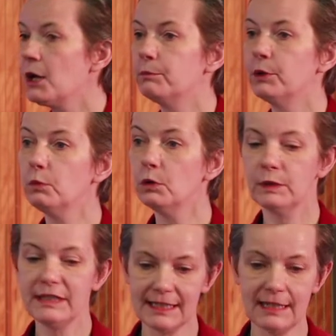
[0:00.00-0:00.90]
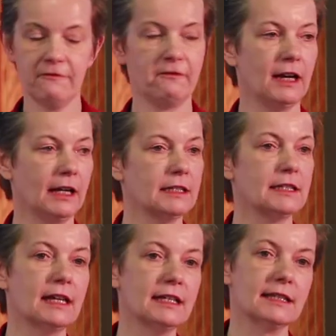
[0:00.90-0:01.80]
But what we did find
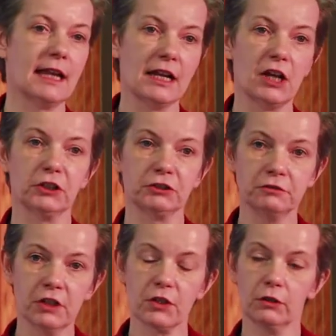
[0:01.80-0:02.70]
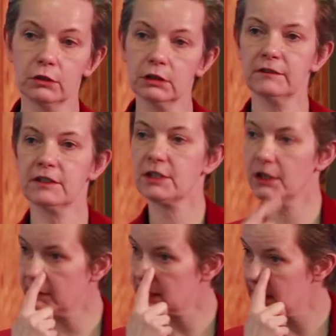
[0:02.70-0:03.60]
is that across all of the
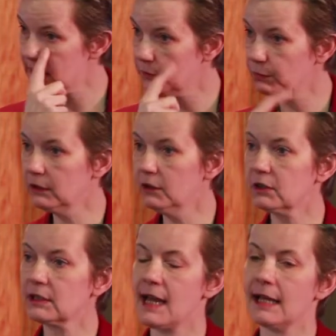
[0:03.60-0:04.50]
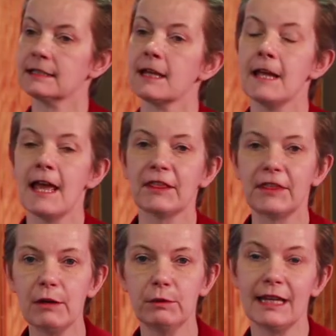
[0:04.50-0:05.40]
services that we looked at,
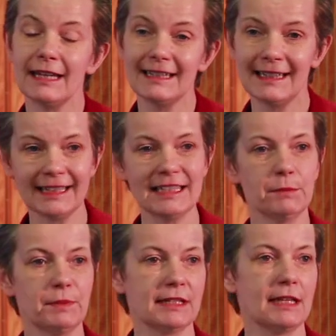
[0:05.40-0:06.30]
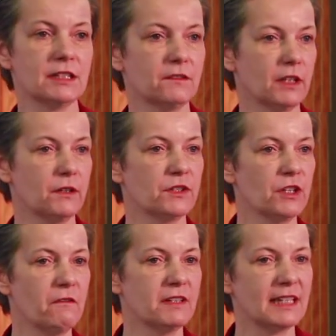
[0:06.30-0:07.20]
there were, in ninety percent of those
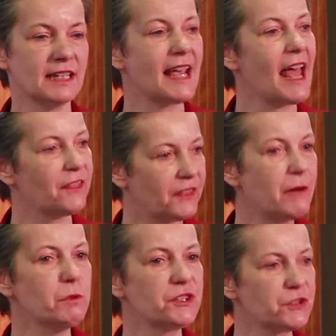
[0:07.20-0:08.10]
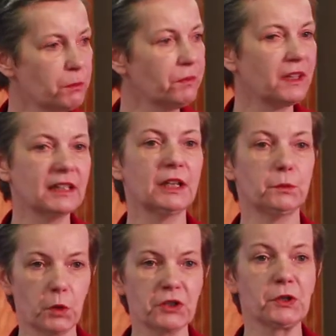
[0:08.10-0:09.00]
services, there was something
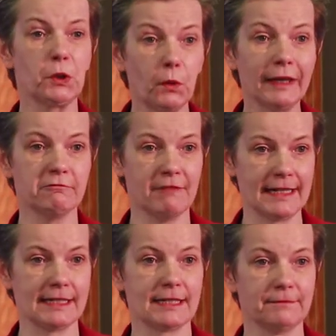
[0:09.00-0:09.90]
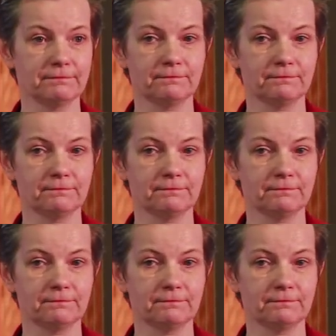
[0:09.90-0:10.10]
that wasn't quite right.